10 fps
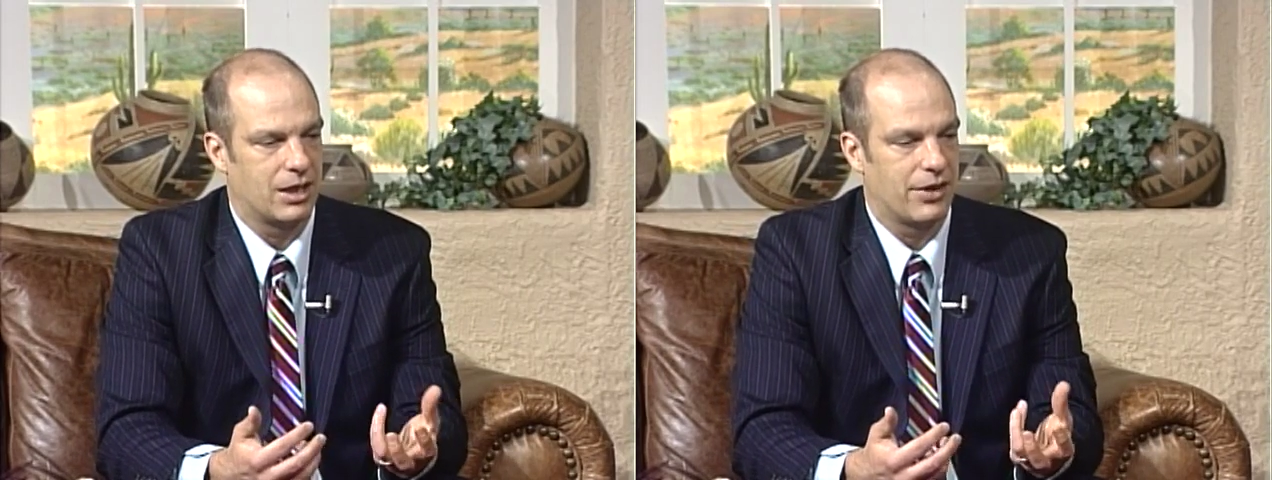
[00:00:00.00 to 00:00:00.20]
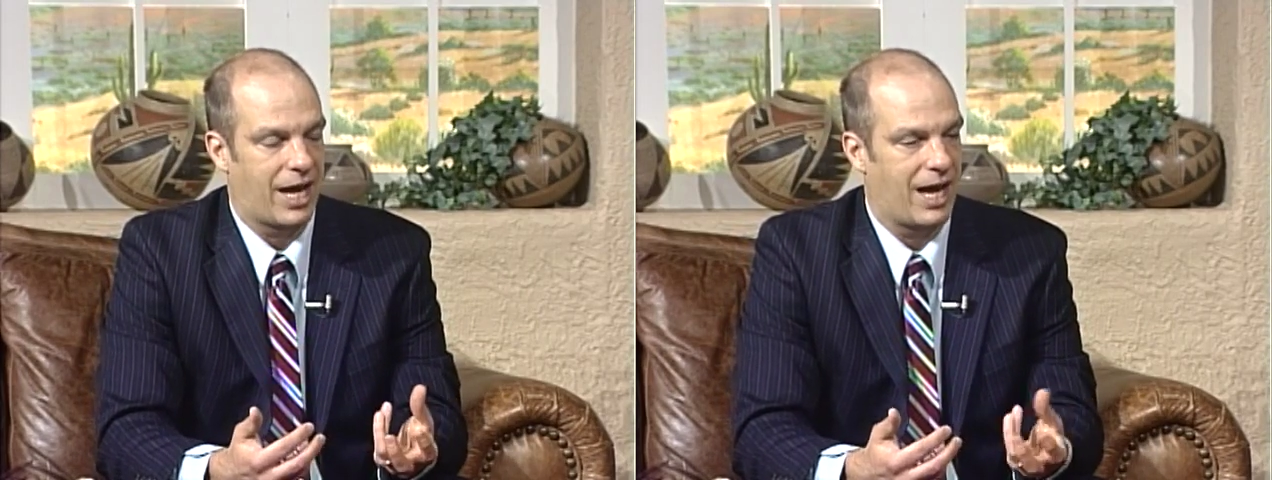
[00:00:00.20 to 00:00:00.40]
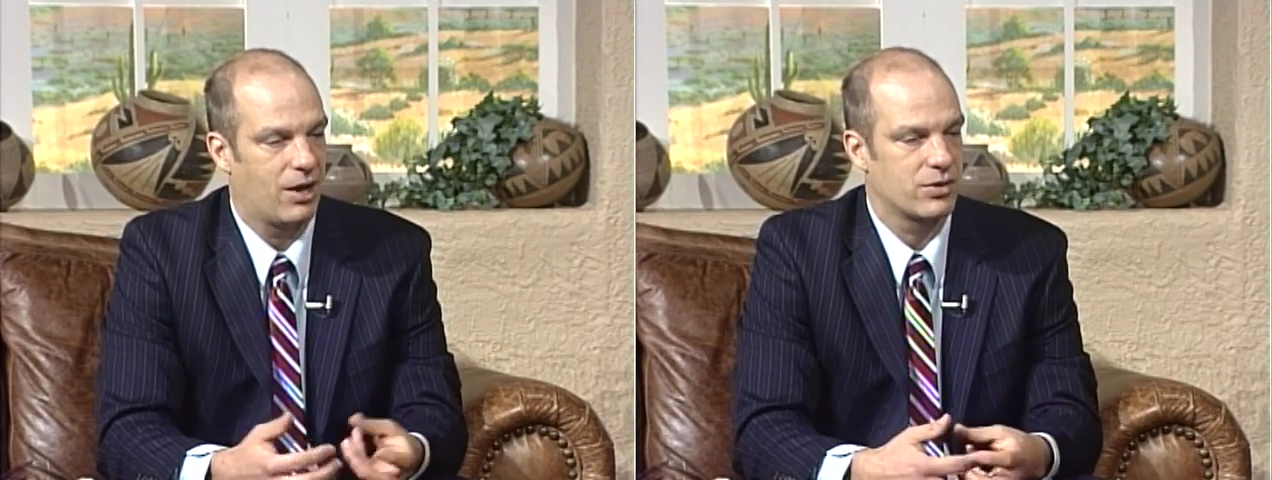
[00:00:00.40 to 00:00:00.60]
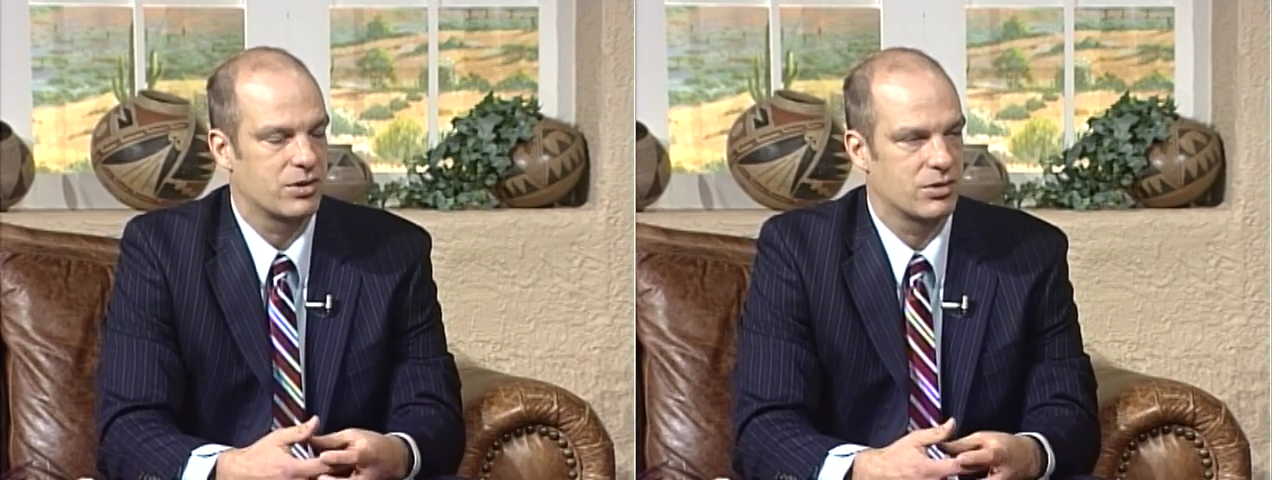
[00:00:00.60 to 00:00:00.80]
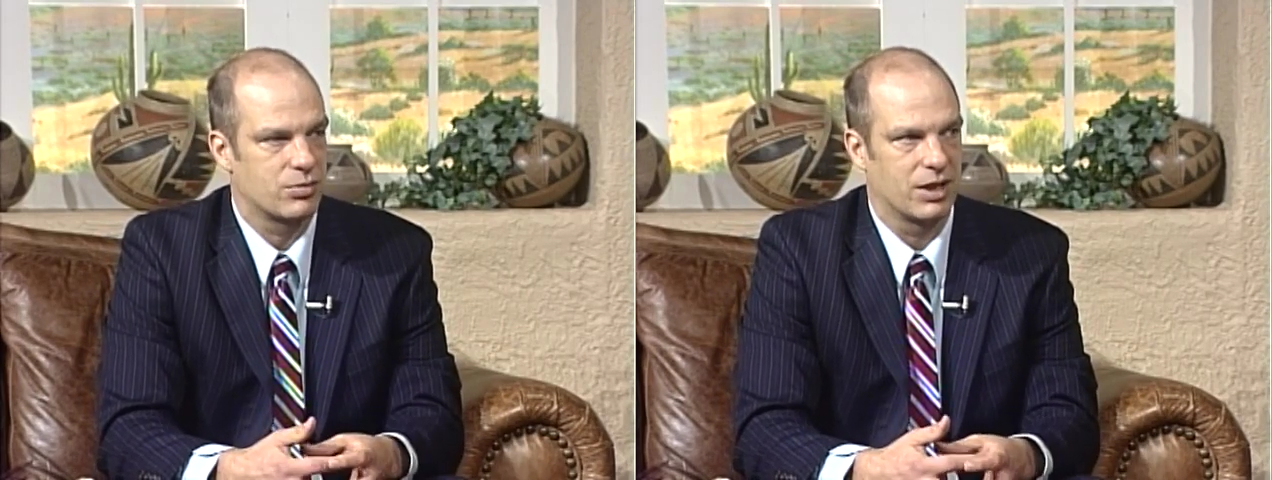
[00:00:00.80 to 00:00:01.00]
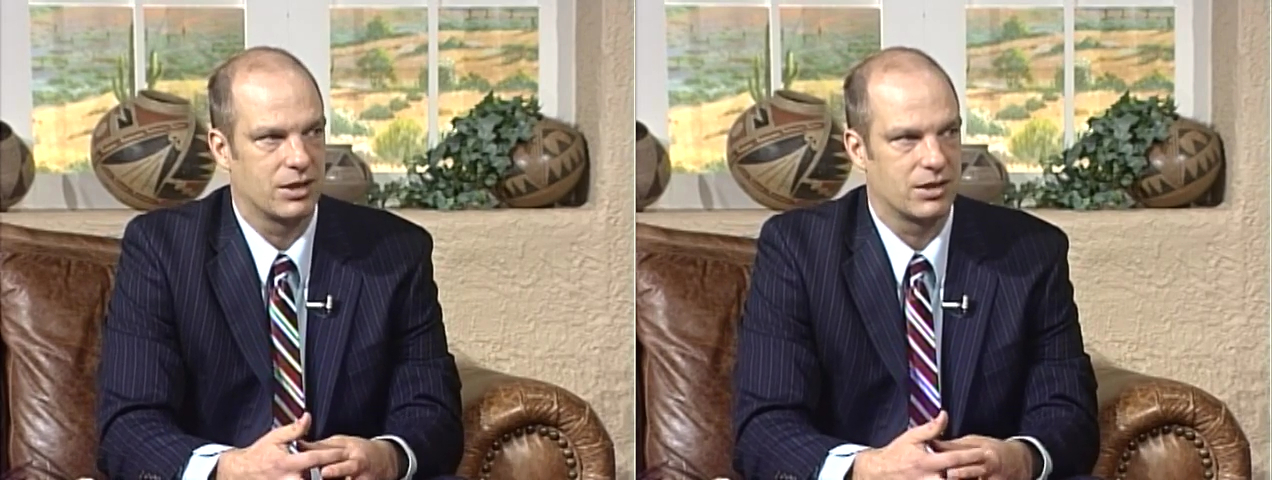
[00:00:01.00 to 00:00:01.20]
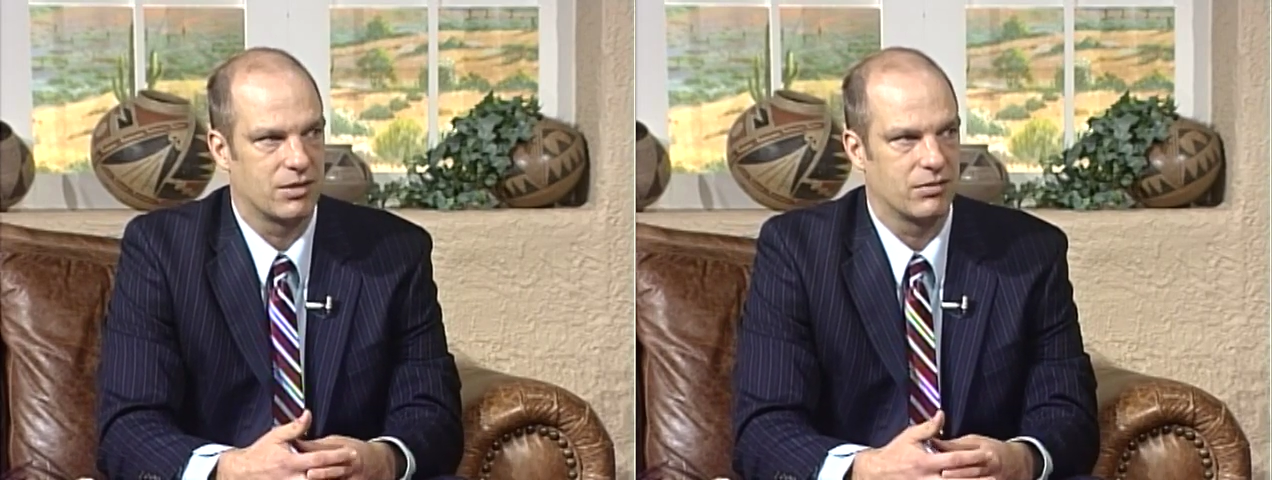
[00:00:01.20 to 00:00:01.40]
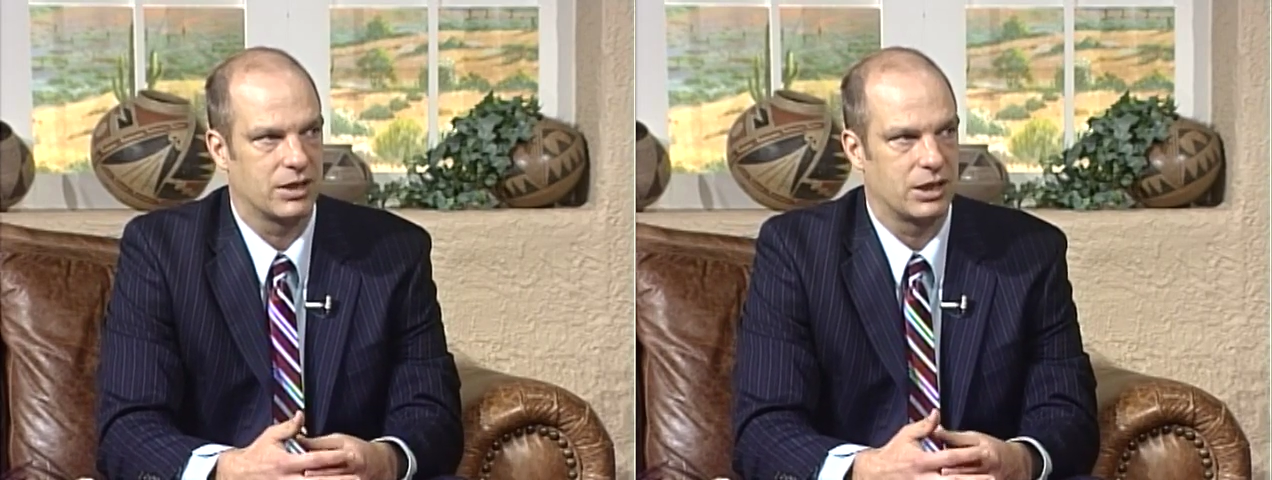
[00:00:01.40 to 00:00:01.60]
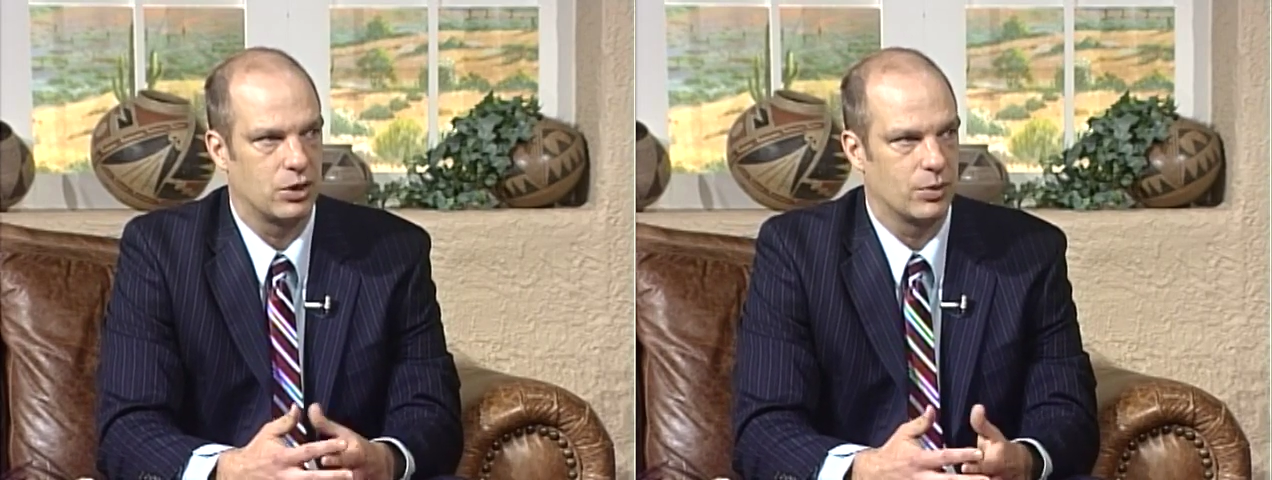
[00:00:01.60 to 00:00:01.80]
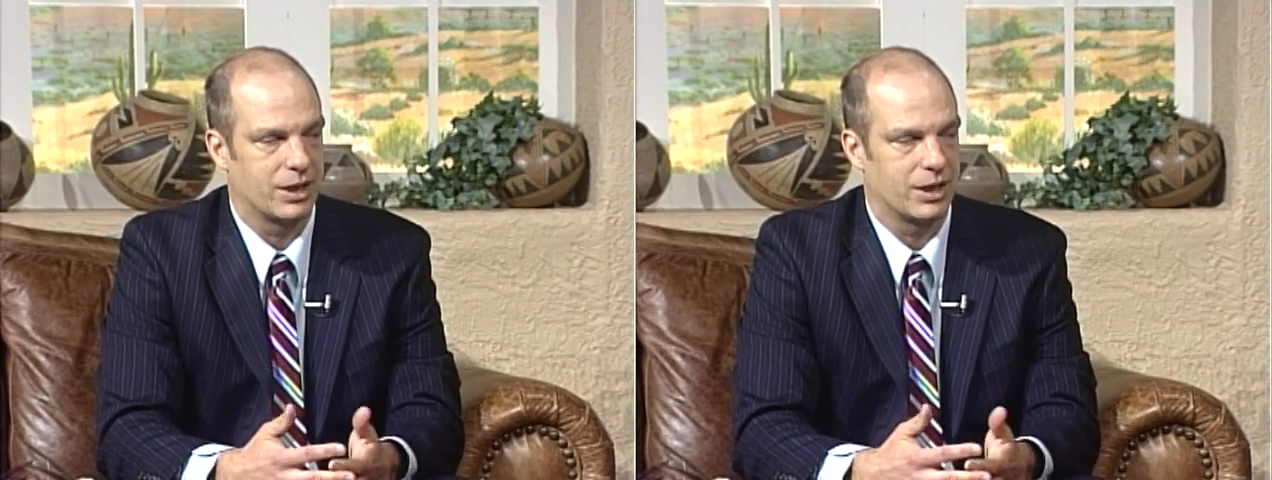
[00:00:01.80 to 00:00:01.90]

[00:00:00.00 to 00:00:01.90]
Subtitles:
the House is relatively new and